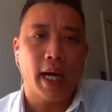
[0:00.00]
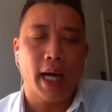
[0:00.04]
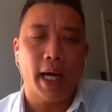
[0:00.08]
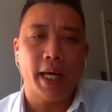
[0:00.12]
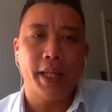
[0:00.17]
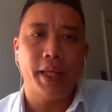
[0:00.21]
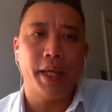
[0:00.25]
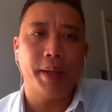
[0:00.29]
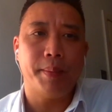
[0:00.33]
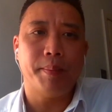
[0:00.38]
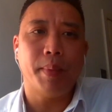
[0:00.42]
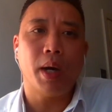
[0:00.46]

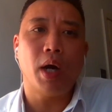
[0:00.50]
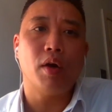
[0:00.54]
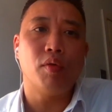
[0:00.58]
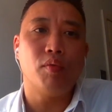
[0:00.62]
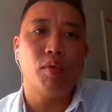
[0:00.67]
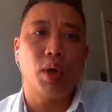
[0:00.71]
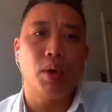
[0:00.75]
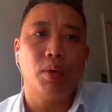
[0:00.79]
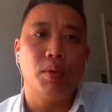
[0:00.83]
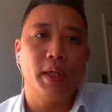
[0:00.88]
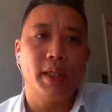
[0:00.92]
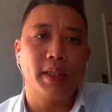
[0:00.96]
And then my
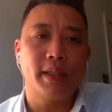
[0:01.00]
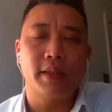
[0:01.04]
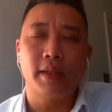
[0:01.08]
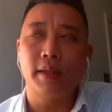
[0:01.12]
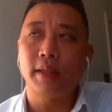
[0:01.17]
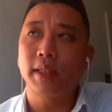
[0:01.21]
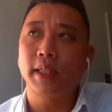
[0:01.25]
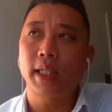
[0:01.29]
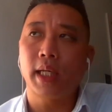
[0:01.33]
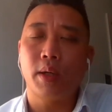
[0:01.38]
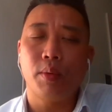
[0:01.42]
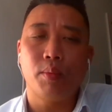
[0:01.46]
role is
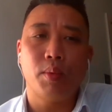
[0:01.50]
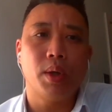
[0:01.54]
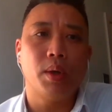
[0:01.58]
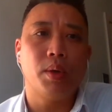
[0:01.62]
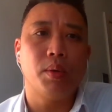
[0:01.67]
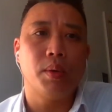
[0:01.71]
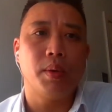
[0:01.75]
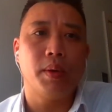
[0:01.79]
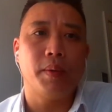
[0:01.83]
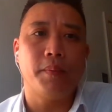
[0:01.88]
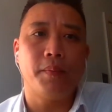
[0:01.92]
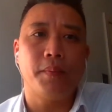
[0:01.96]
to say,
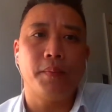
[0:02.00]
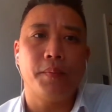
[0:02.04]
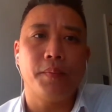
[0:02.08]
well,